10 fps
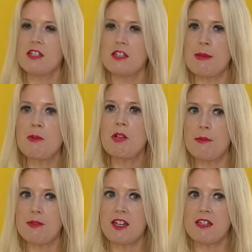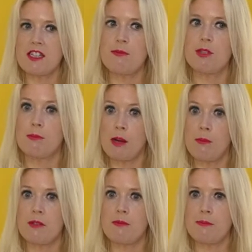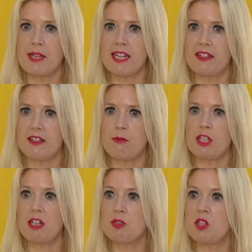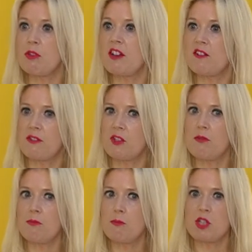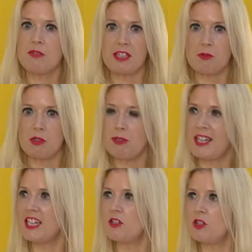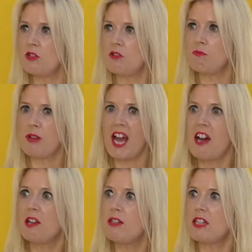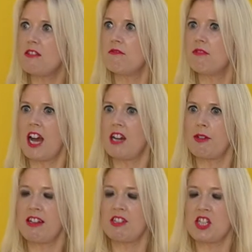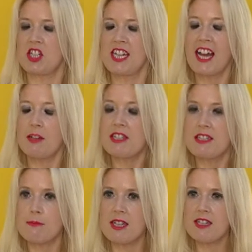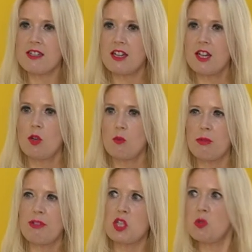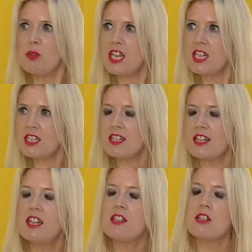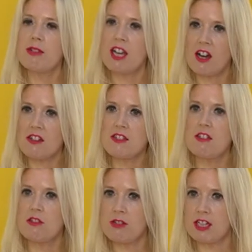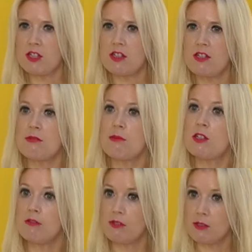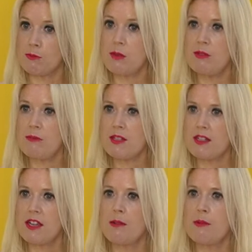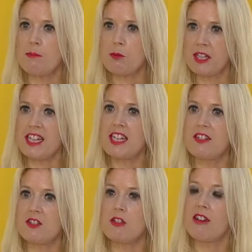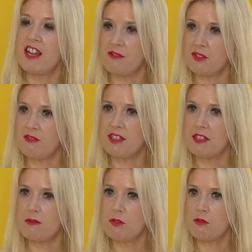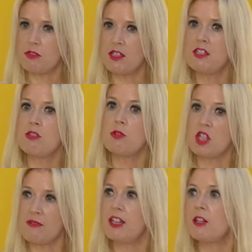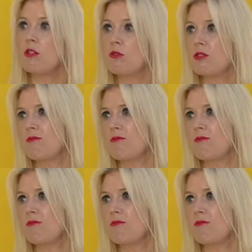So people come to us with the problem being that we don't know what to do with our film. Which festivals do we get into? How do we how do we create our strategy? How do we submit? What do we do with it? So we answer those questions and resolve those problems by putting it into the right film festivals to achieve their goals.